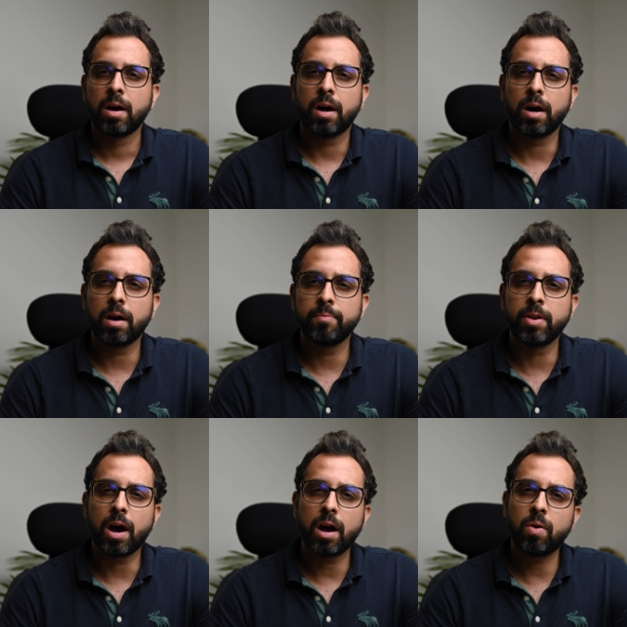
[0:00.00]

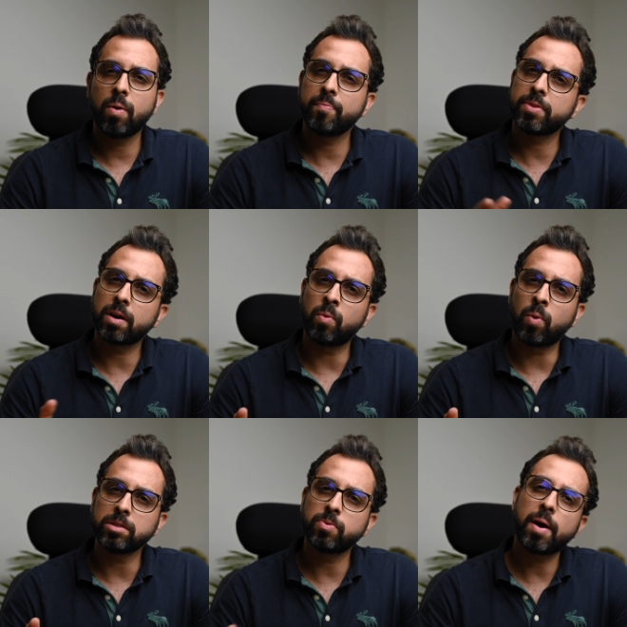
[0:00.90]
Now,
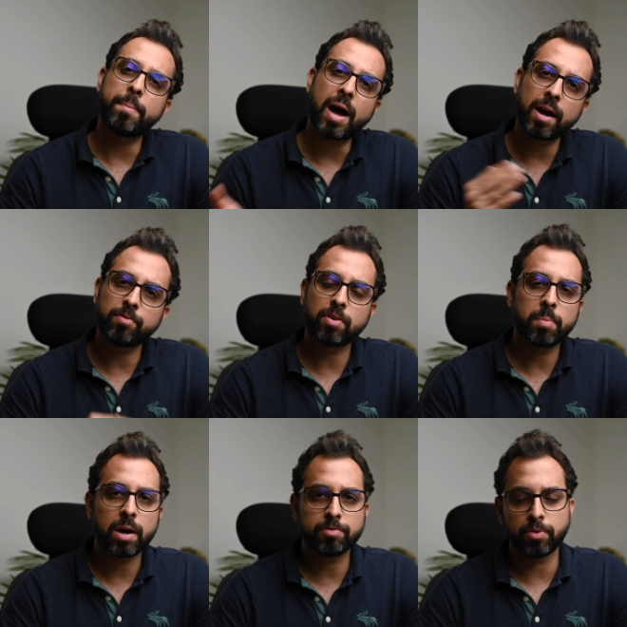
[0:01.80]
once we are back
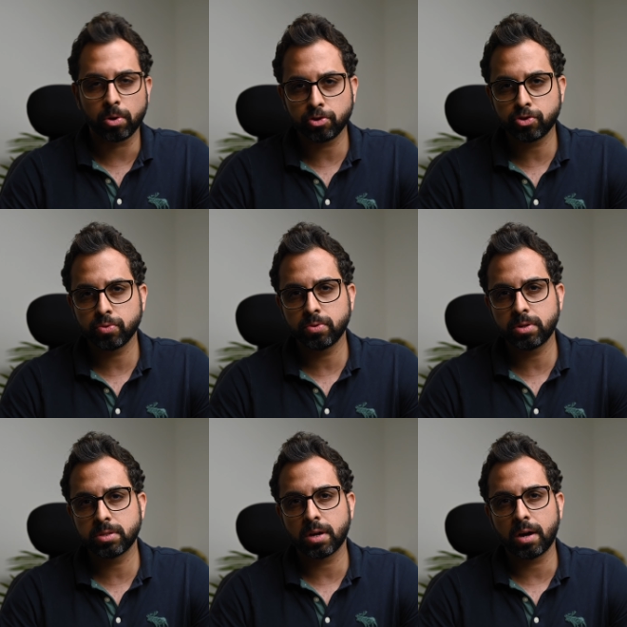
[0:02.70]
from our photo
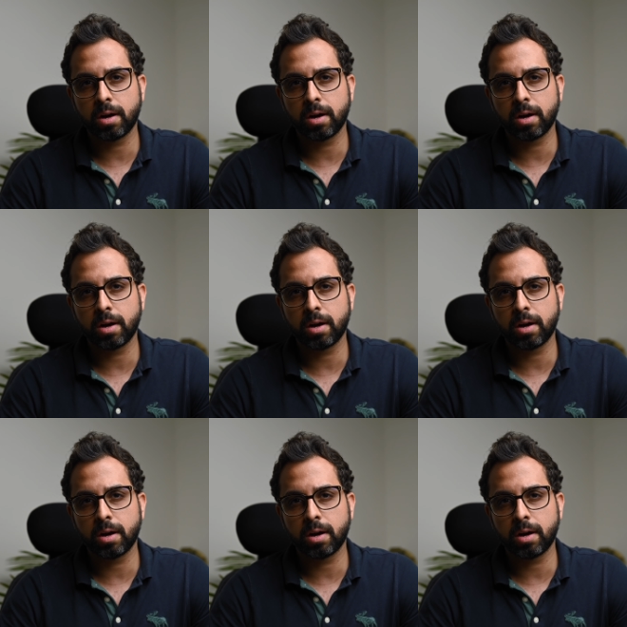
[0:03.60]
shoots,